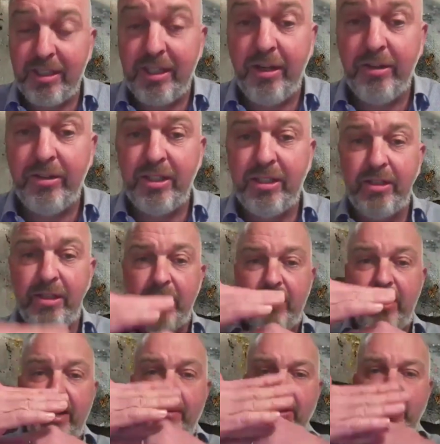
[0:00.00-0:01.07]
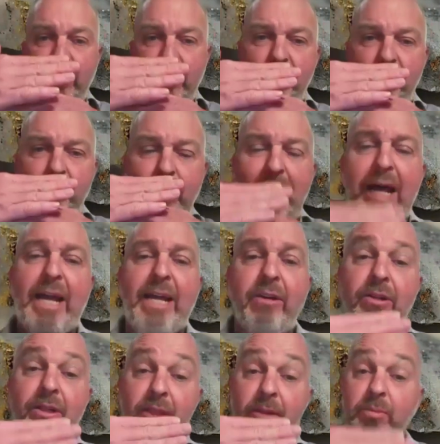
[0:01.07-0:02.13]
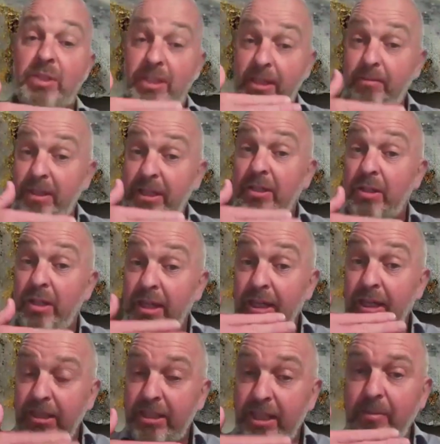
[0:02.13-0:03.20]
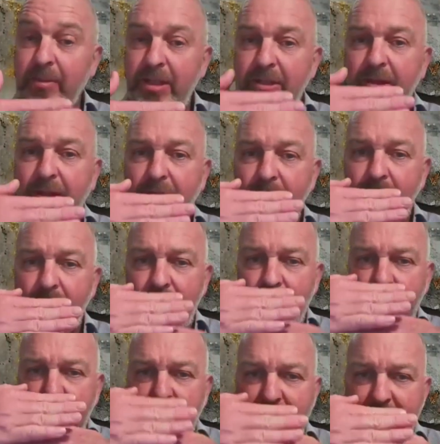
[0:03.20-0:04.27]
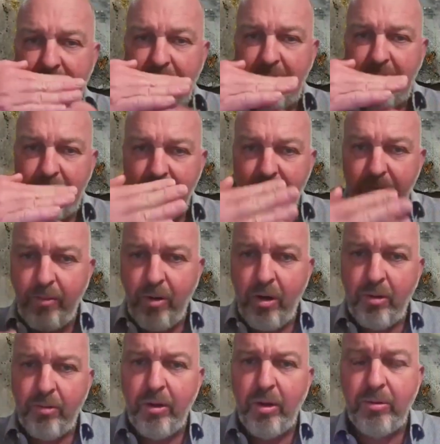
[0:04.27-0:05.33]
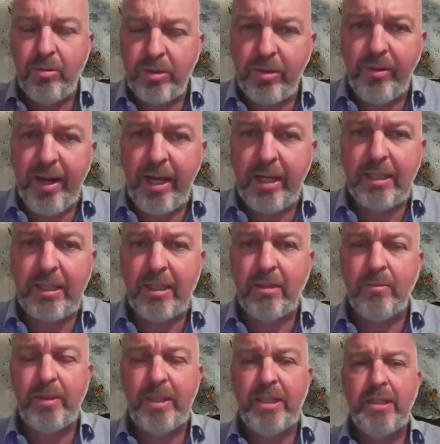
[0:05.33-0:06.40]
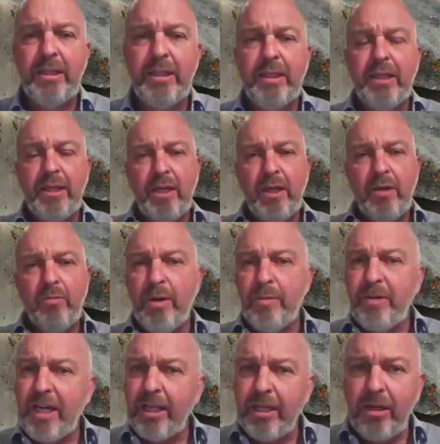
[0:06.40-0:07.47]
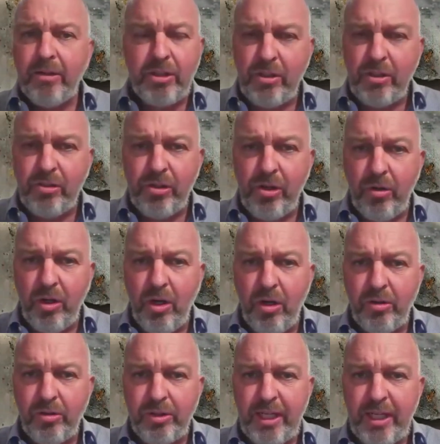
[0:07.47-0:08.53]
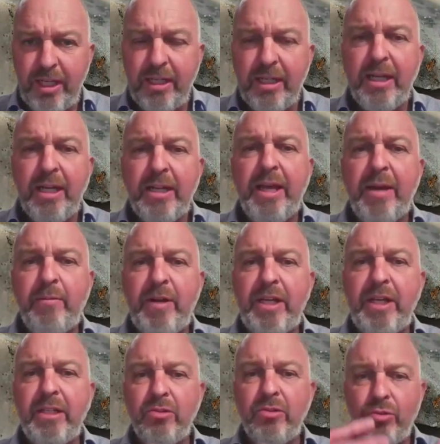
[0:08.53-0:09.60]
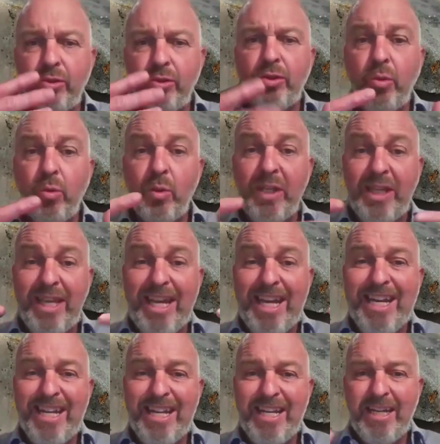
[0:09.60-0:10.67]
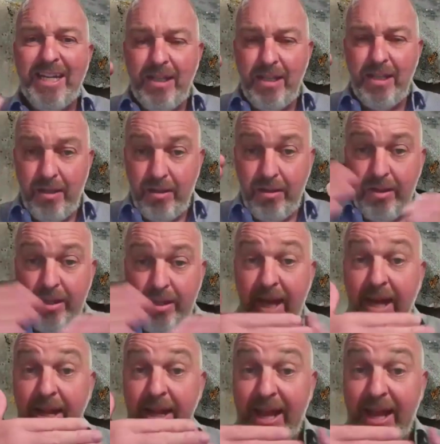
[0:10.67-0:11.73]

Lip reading: it goes into the ground, because it's not planar. It dips steeply to the north, but we know it rolls around a little bit. When we get those control holes in, then we can drill within that